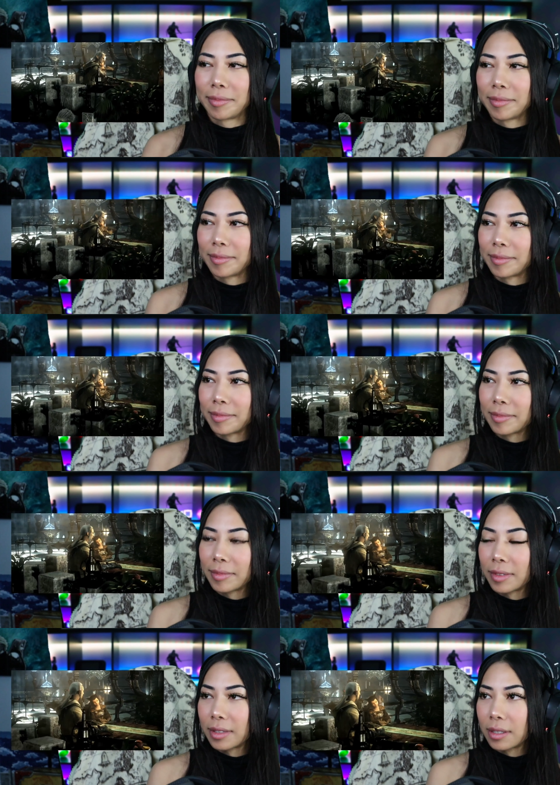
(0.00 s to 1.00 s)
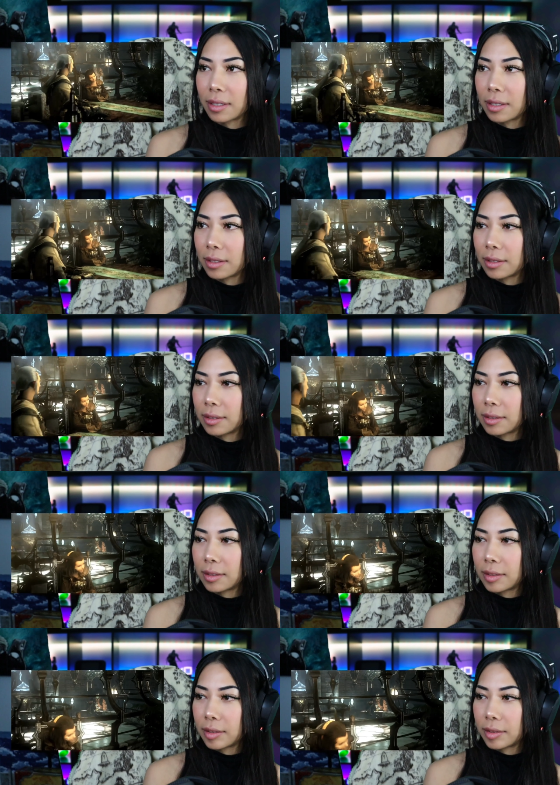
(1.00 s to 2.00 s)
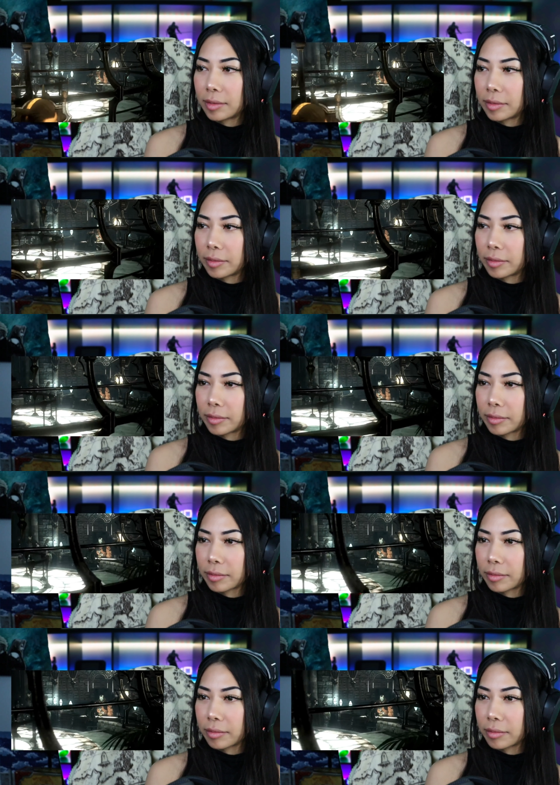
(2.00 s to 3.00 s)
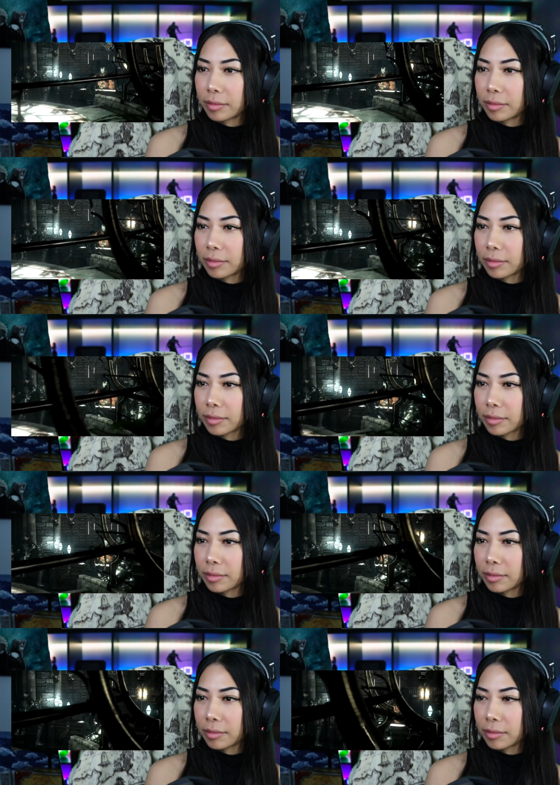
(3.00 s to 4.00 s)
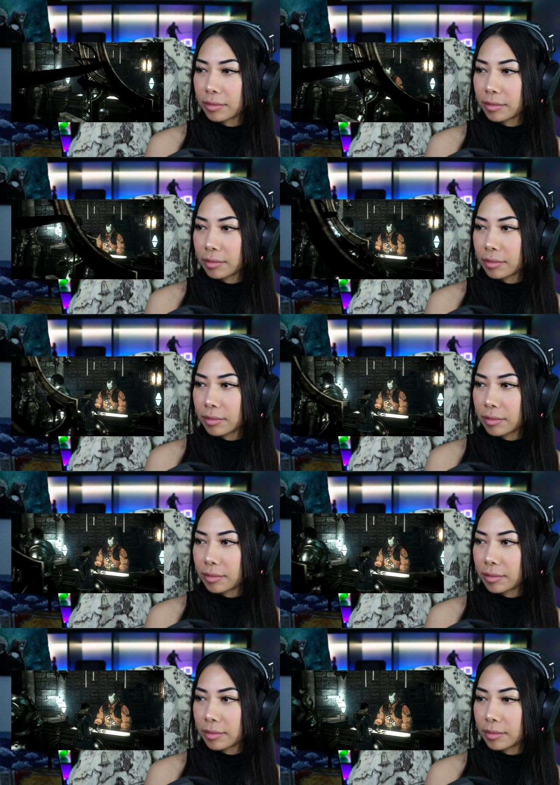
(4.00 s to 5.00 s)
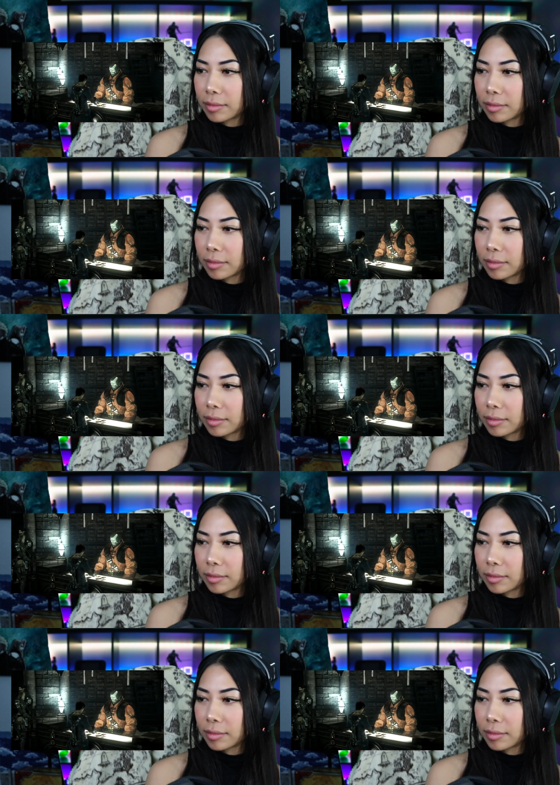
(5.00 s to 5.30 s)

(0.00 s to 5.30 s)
Nobody speaks.